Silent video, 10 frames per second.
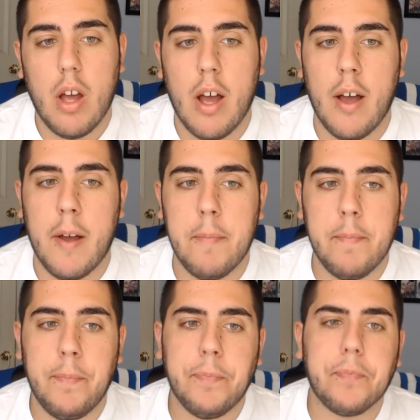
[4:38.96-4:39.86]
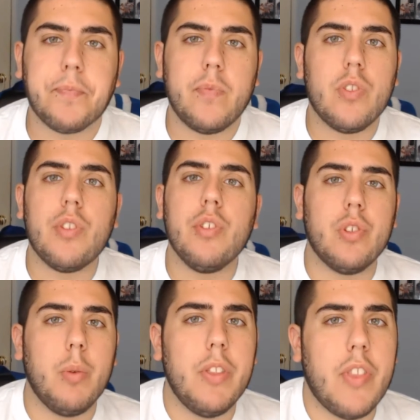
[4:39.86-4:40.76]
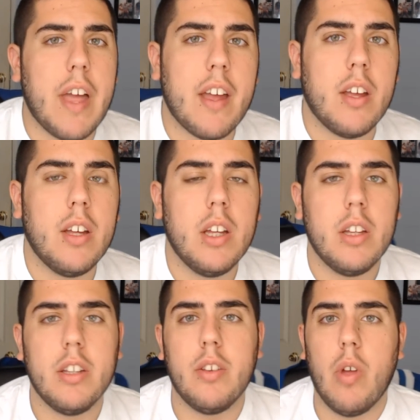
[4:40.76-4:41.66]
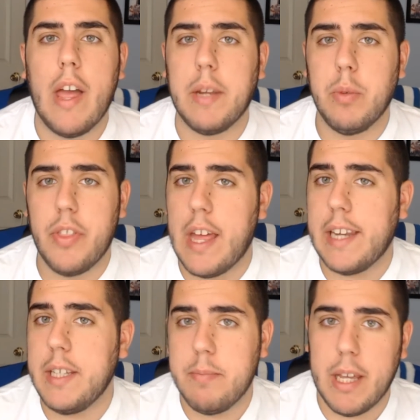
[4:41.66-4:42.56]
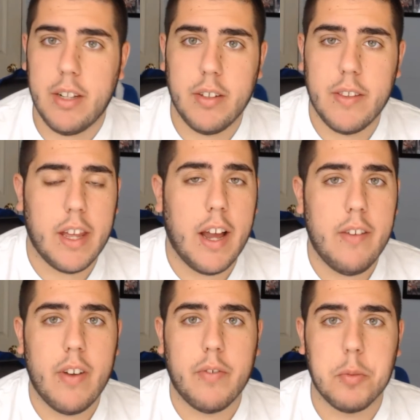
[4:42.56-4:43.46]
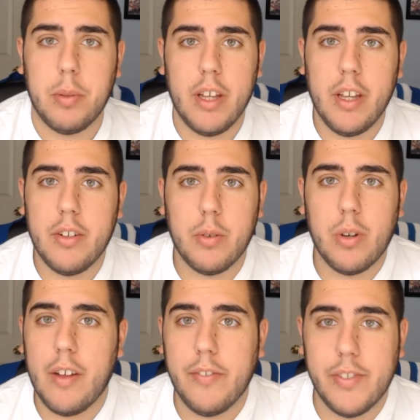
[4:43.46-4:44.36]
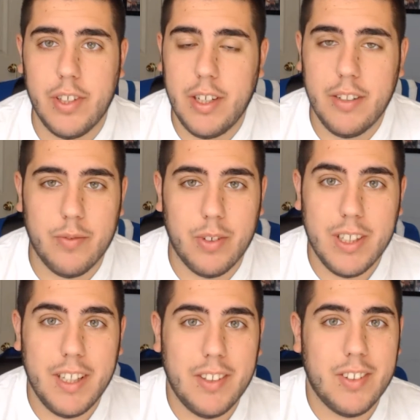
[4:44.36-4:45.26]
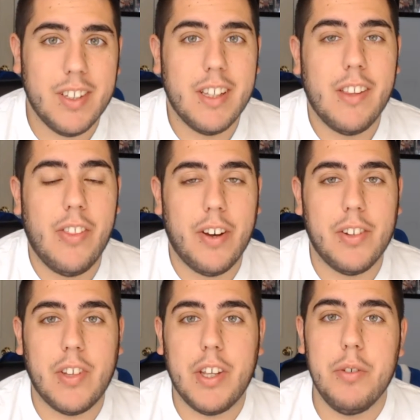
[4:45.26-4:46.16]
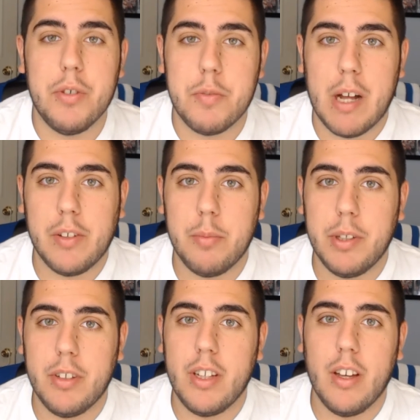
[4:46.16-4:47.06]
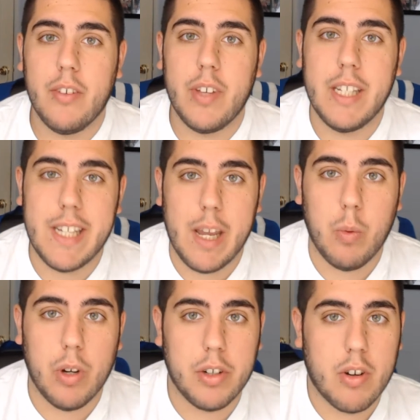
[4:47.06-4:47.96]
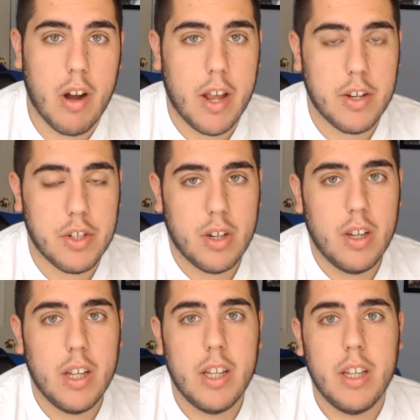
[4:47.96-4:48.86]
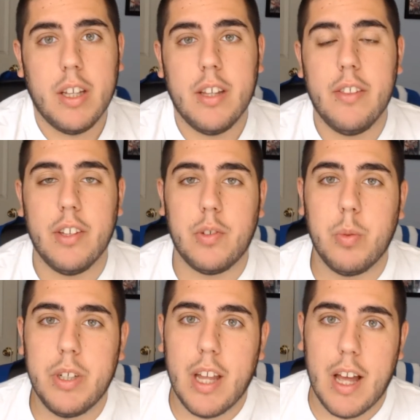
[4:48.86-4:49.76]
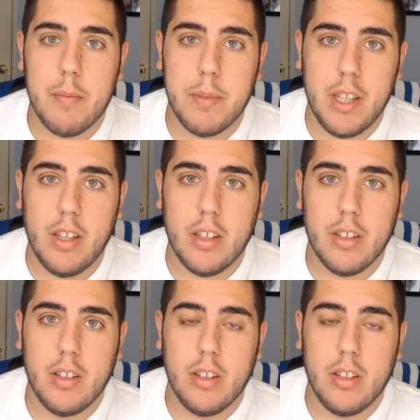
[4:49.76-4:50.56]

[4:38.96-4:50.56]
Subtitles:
So with that, and with any beta that I've ever played or have seen released, there is a huge possibility of a day one crash. This would not be